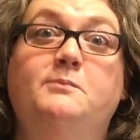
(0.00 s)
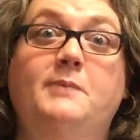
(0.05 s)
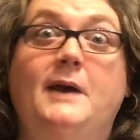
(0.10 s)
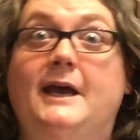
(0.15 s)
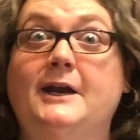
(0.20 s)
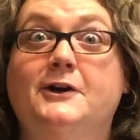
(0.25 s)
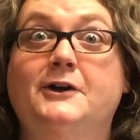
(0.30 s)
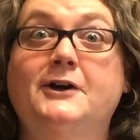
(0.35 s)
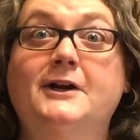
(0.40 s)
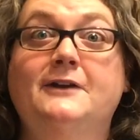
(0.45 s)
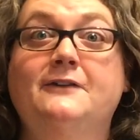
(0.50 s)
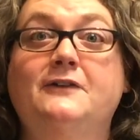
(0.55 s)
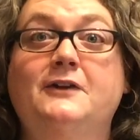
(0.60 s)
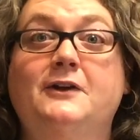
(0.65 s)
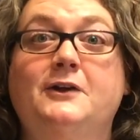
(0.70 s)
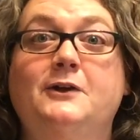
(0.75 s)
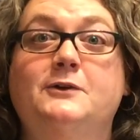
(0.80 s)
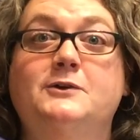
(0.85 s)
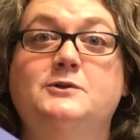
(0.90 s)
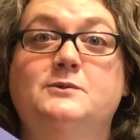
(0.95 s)
better if you
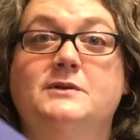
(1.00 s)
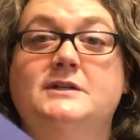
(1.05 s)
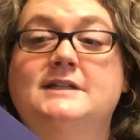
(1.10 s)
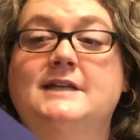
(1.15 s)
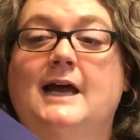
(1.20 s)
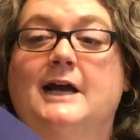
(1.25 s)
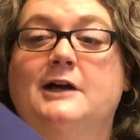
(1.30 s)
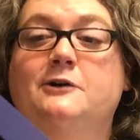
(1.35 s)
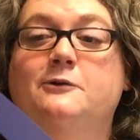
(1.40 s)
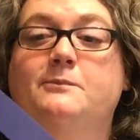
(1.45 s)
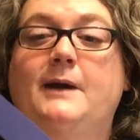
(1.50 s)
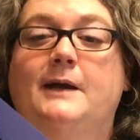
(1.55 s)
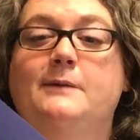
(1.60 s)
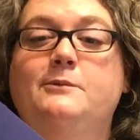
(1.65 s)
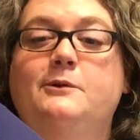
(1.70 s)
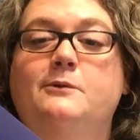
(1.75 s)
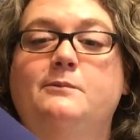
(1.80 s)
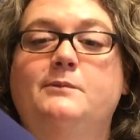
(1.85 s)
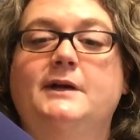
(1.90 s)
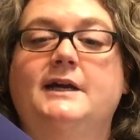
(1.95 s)
use recycled
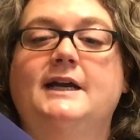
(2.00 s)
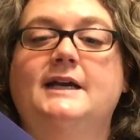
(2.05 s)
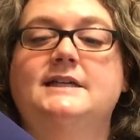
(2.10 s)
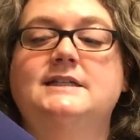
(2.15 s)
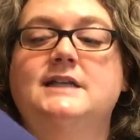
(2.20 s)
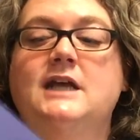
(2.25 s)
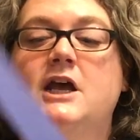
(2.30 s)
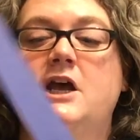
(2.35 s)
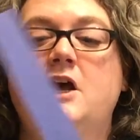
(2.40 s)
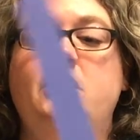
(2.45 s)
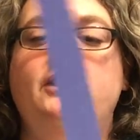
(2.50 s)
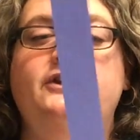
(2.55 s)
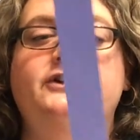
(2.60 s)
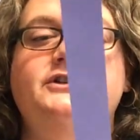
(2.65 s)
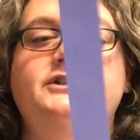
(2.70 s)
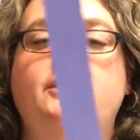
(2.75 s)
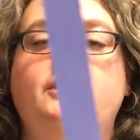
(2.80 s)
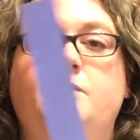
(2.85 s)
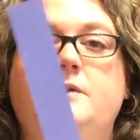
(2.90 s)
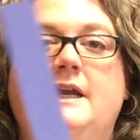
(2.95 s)
paper because
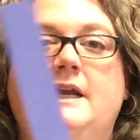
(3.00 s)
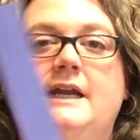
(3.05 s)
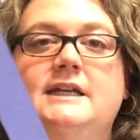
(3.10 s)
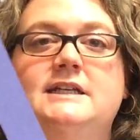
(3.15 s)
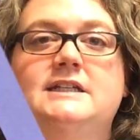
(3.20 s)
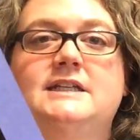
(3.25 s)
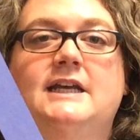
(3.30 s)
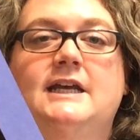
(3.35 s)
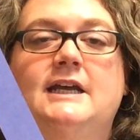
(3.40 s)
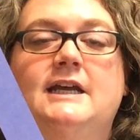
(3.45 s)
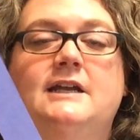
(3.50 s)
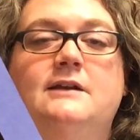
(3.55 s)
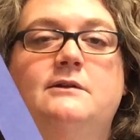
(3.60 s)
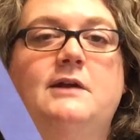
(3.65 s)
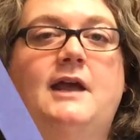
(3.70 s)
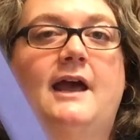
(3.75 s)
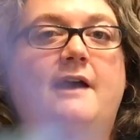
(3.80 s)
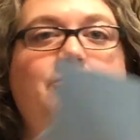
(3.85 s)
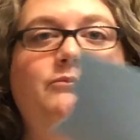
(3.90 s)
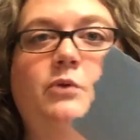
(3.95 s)
there's no need to
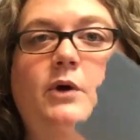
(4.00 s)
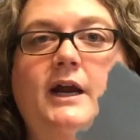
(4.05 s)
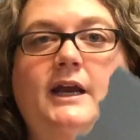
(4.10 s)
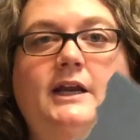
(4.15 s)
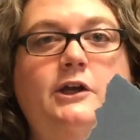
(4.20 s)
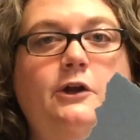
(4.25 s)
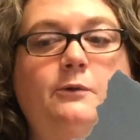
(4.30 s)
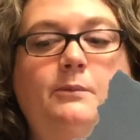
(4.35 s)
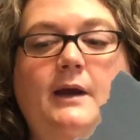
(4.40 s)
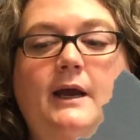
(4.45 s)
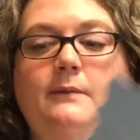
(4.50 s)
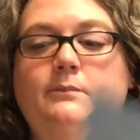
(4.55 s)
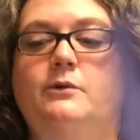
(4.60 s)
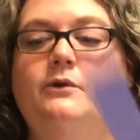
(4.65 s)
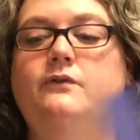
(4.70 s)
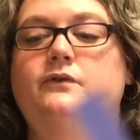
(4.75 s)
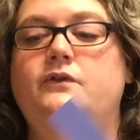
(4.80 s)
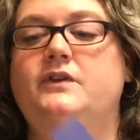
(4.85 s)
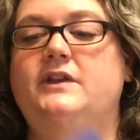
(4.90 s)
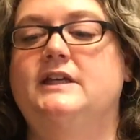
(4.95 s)
have brand new
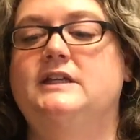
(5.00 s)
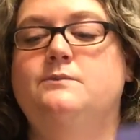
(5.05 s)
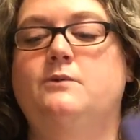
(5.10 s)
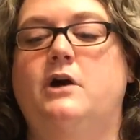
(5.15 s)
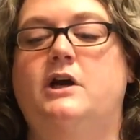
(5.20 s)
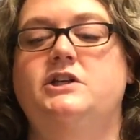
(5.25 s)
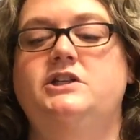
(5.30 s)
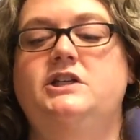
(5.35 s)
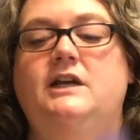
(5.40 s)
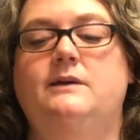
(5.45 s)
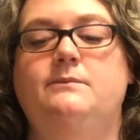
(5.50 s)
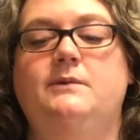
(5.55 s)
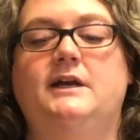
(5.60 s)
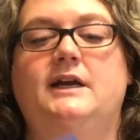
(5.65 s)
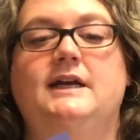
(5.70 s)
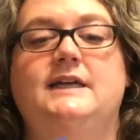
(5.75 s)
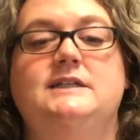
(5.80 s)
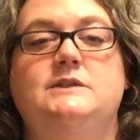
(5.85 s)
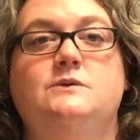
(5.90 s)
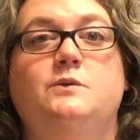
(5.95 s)
paper for this project
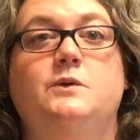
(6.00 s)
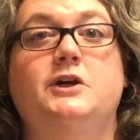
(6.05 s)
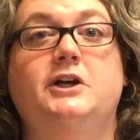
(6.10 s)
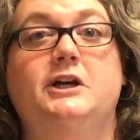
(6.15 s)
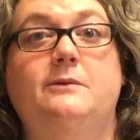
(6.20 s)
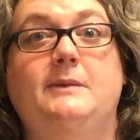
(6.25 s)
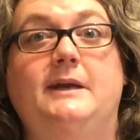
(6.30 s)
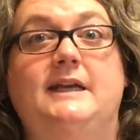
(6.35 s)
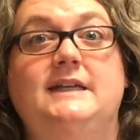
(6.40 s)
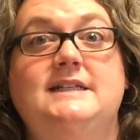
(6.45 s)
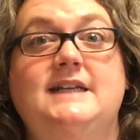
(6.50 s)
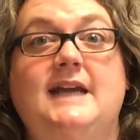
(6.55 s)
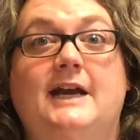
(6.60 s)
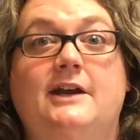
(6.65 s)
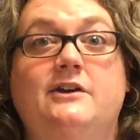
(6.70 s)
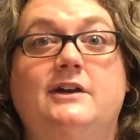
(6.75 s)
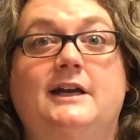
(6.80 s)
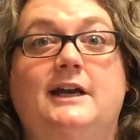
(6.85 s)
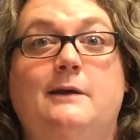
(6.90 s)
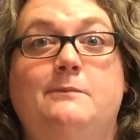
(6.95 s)
because we're going to be
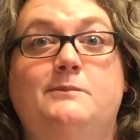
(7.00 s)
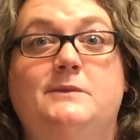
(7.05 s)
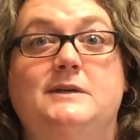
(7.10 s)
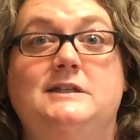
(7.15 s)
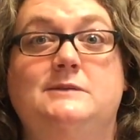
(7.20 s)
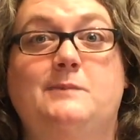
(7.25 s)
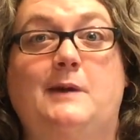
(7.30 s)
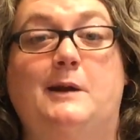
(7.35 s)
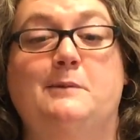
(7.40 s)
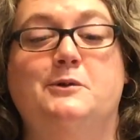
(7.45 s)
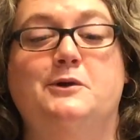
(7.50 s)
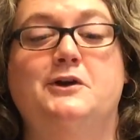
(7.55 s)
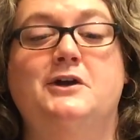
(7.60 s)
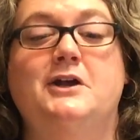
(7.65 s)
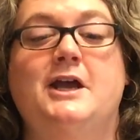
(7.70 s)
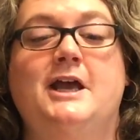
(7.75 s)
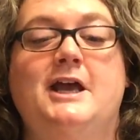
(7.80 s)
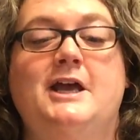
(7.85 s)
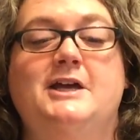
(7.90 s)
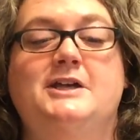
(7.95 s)
tearing up this paper.
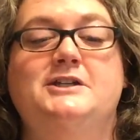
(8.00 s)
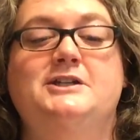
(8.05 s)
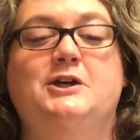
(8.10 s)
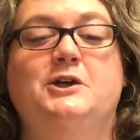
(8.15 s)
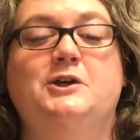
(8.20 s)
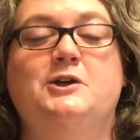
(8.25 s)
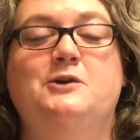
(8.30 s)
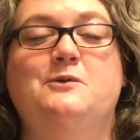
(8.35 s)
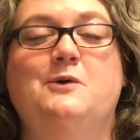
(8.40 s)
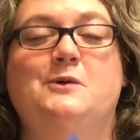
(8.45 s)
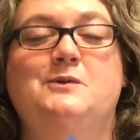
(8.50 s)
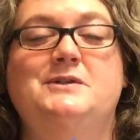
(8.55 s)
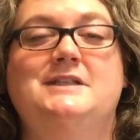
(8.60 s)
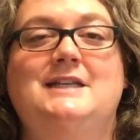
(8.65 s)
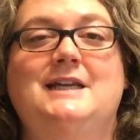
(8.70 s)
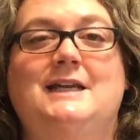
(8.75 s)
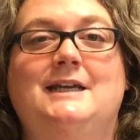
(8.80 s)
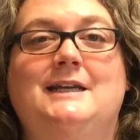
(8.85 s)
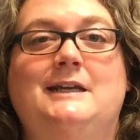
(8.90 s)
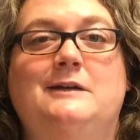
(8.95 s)
So you won't
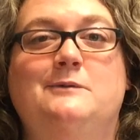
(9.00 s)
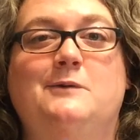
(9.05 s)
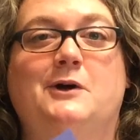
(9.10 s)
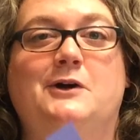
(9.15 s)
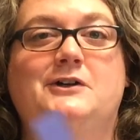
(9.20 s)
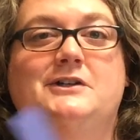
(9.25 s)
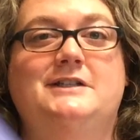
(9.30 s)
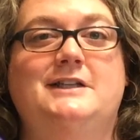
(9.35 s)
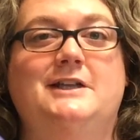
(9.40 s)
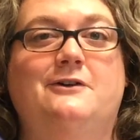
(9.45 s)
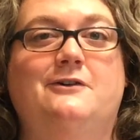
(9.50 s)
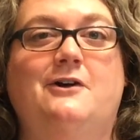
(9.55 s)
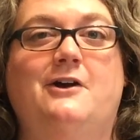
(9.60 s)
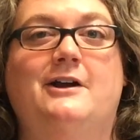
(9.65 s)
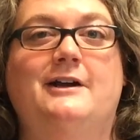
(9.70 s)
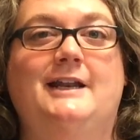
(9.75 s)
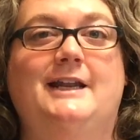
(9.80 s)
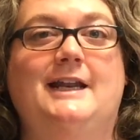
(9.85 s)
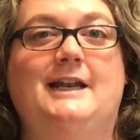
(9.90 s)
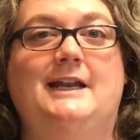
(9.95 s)
see any words that are
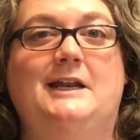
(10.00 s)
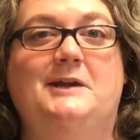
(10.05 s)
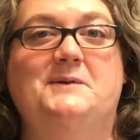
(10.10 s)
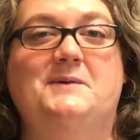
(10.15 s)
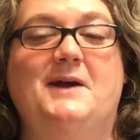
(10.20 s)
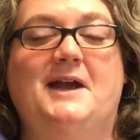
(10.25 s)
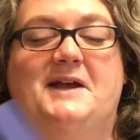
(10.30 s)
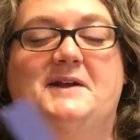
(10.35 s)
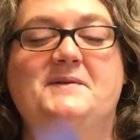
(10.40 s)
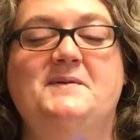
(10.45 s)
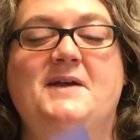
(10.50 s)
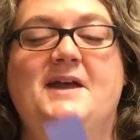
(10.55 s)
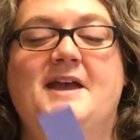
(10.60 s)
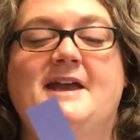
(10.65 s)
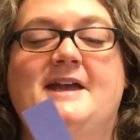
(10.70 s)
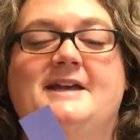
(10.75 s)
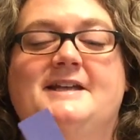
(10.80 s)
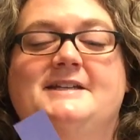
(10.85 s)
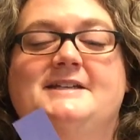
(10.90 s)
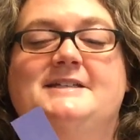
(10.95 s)
on it anyway.
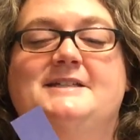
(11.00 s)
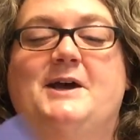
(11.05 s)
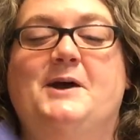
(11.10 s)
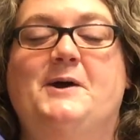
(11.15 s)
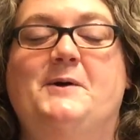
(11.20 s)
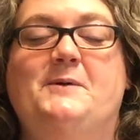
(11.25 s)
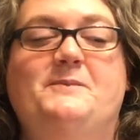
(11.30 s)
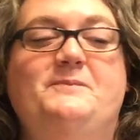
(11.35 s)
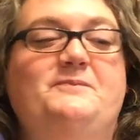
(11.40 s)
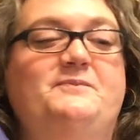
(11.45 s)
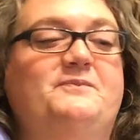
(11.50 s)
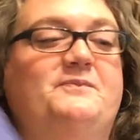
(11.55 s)
So